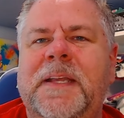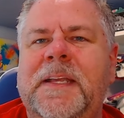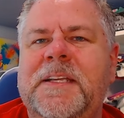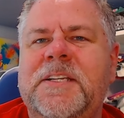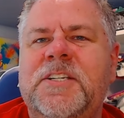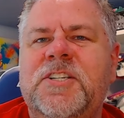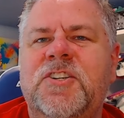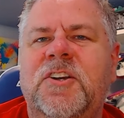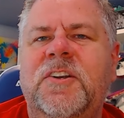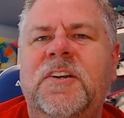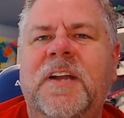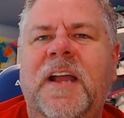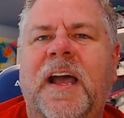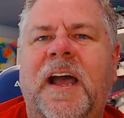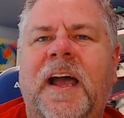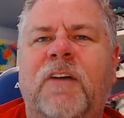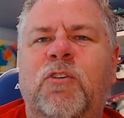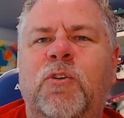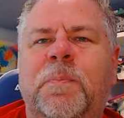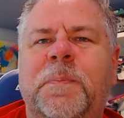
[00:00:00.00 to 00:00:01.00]
Eastern,
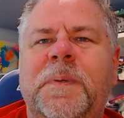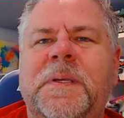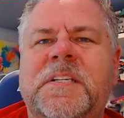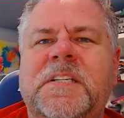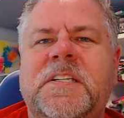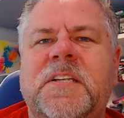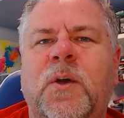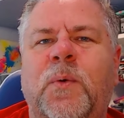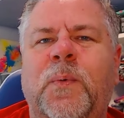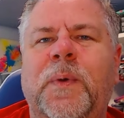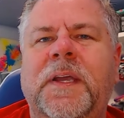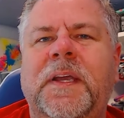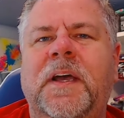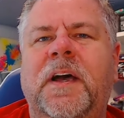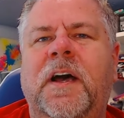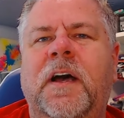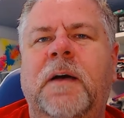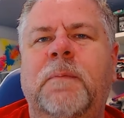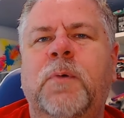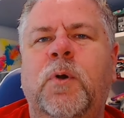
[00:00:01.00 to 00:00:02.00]
I will be sewing
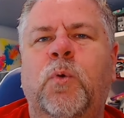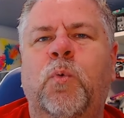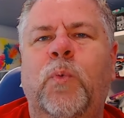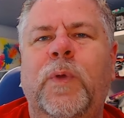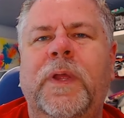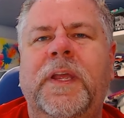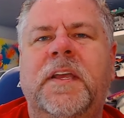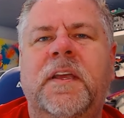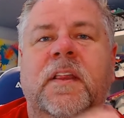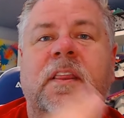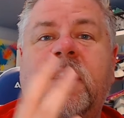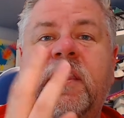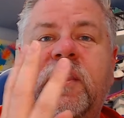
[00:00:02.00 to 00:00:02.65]
up week